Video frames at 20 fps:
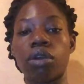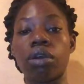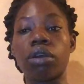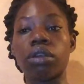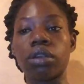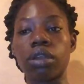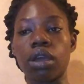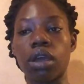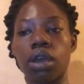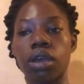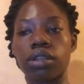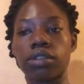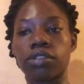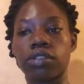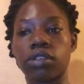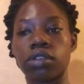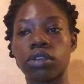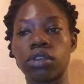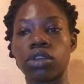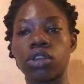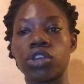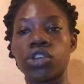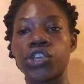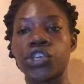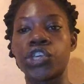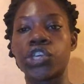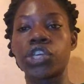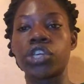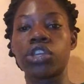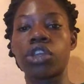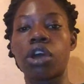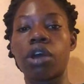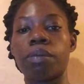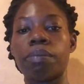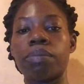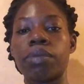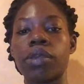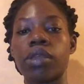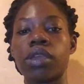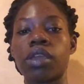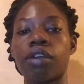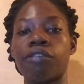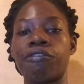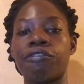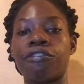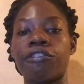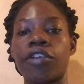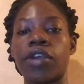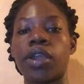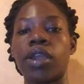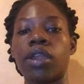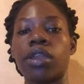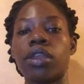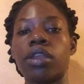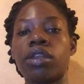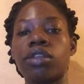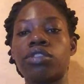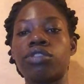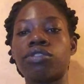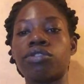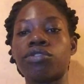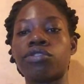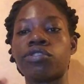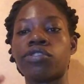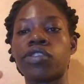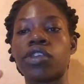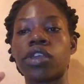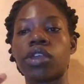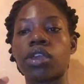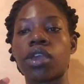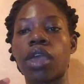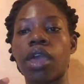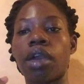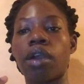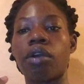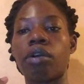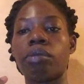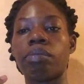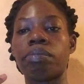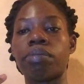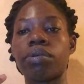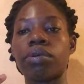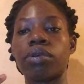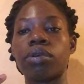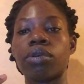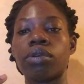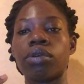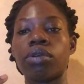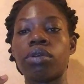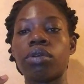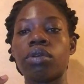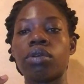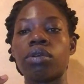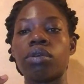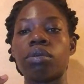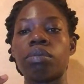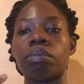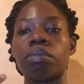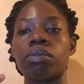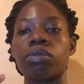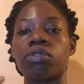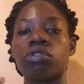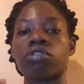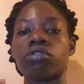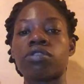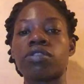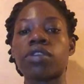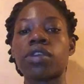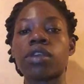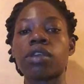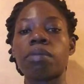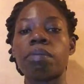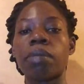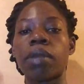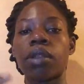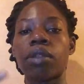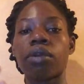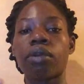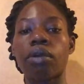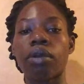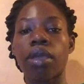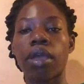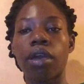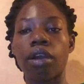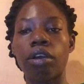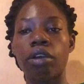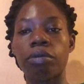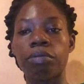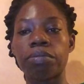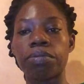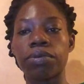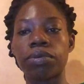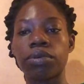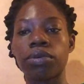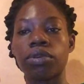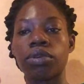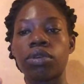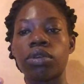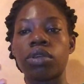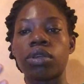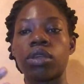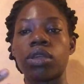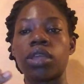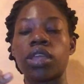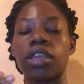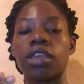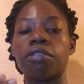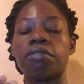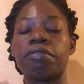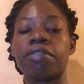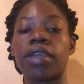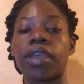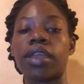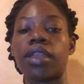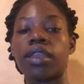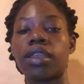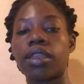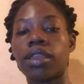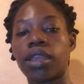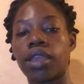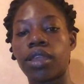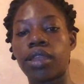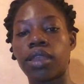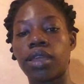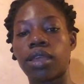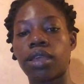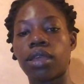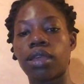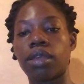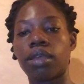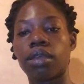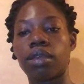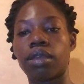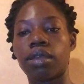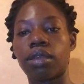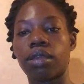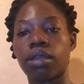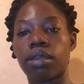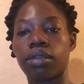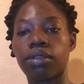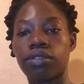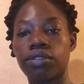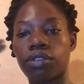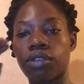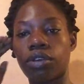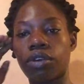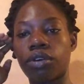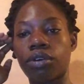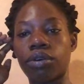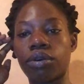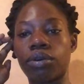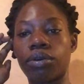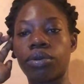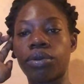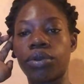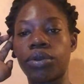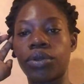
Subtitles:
or not, should not be afraid to seek help, to seek medical help if they need it. So,